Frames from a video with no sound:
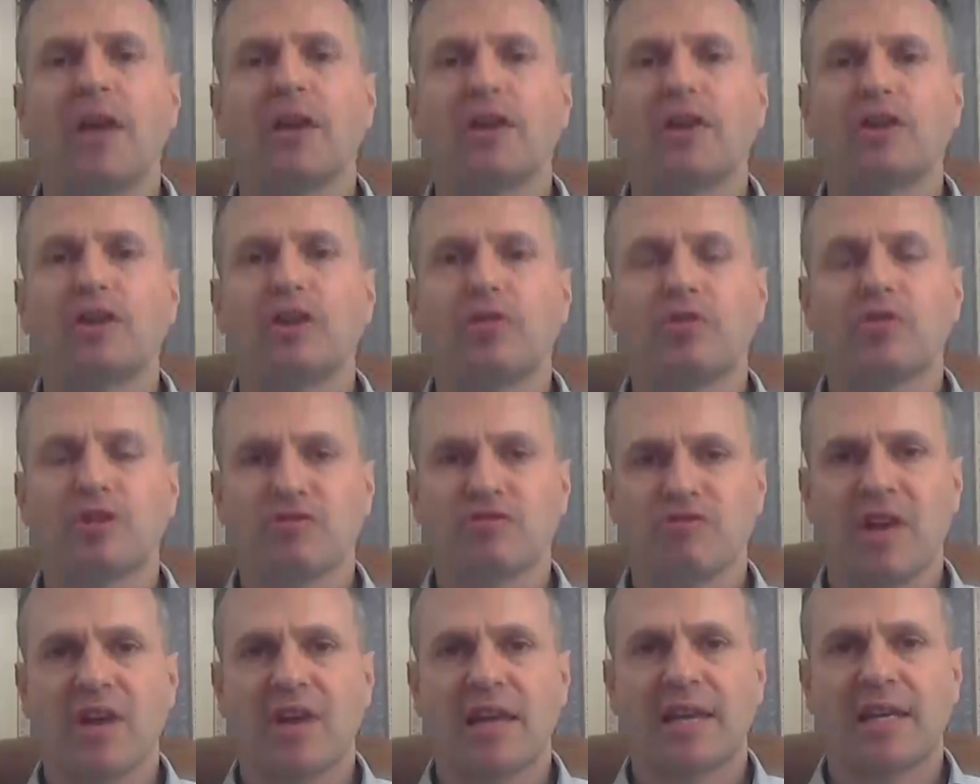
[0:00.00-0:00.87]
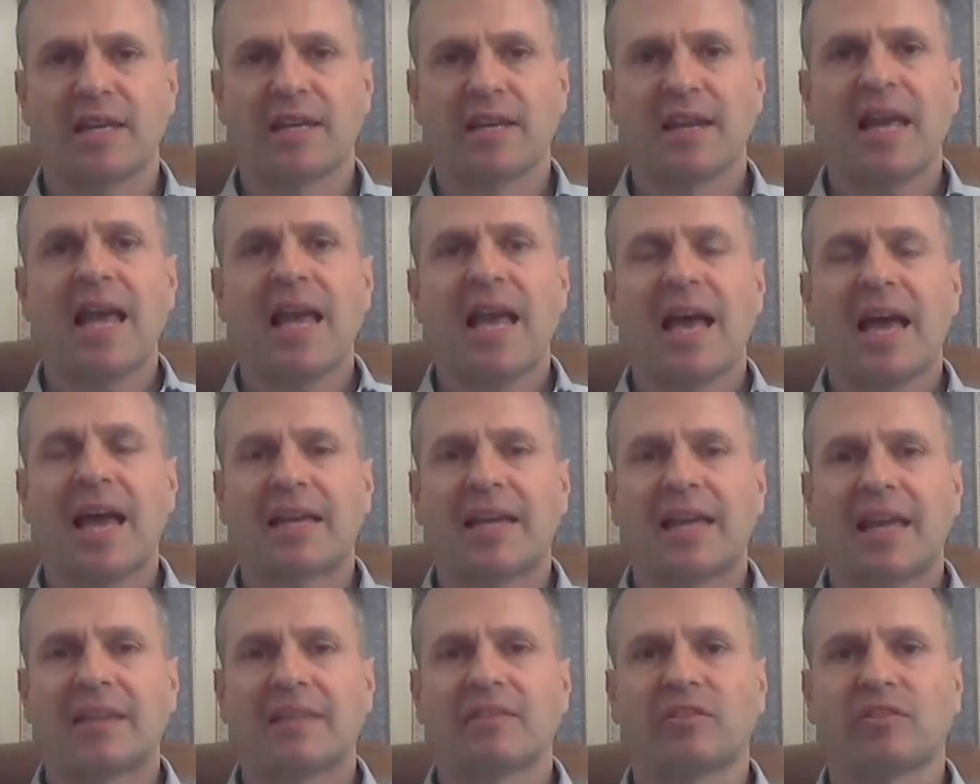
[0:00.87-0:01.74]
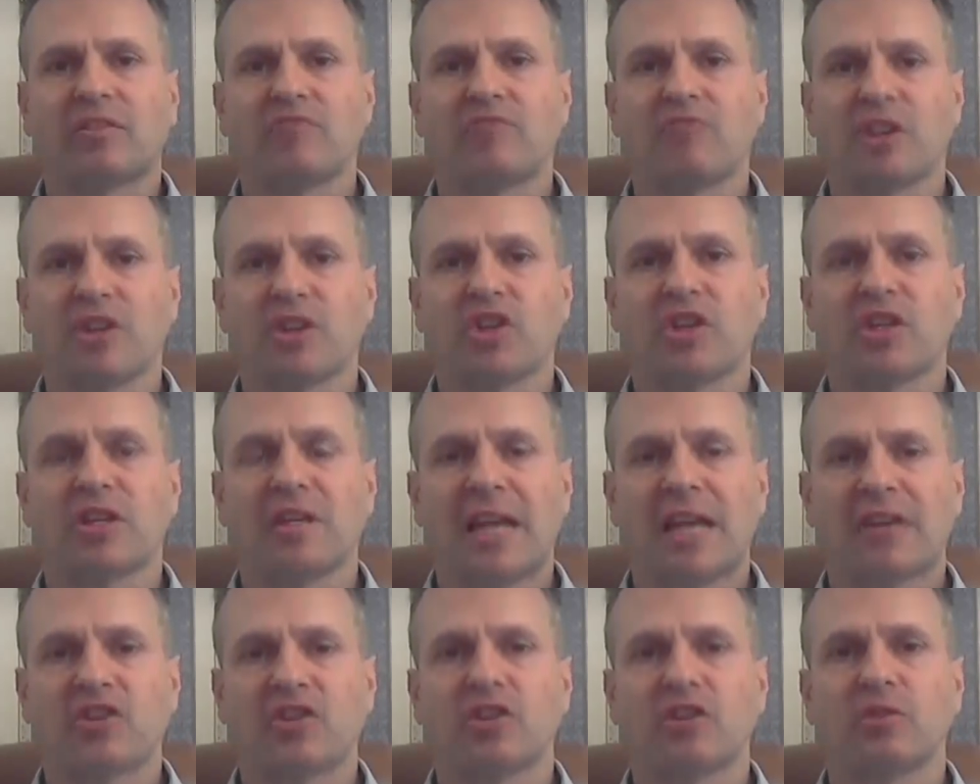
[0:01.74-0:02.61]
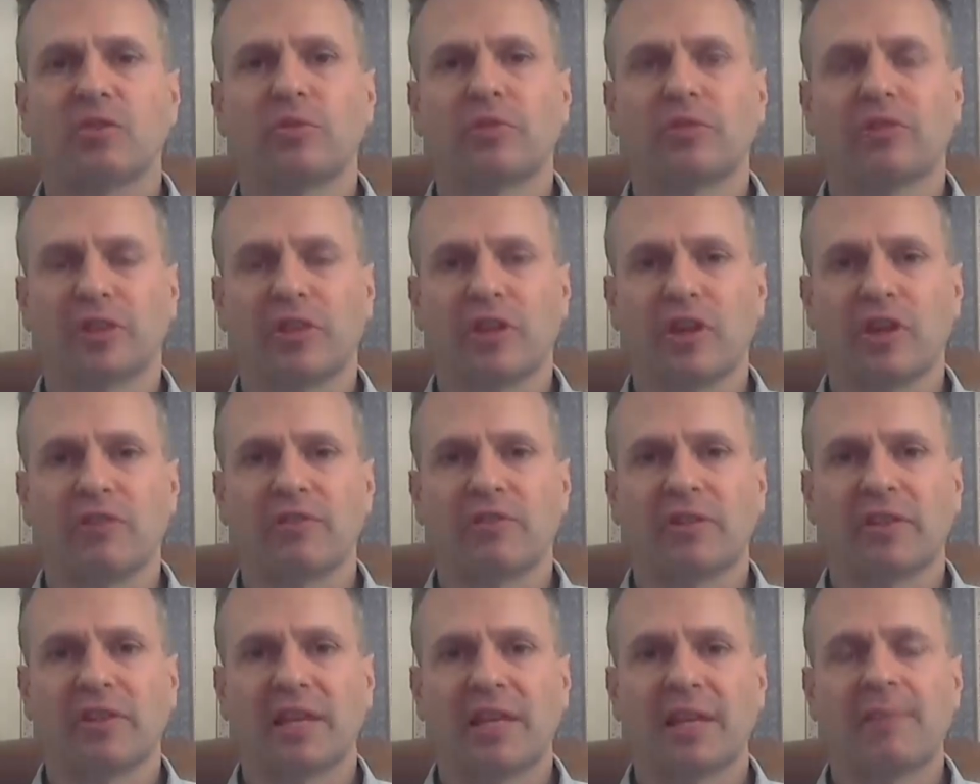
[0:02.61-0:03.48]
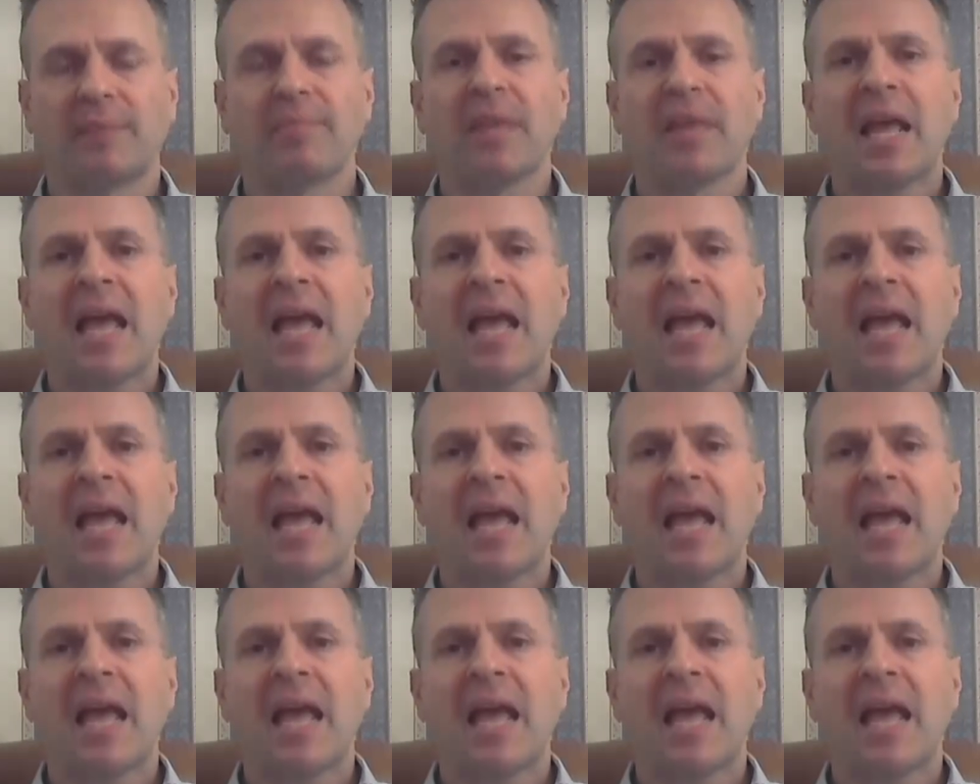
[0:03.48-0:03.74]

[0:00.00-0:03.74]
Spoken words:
Ukraine against Russian national security,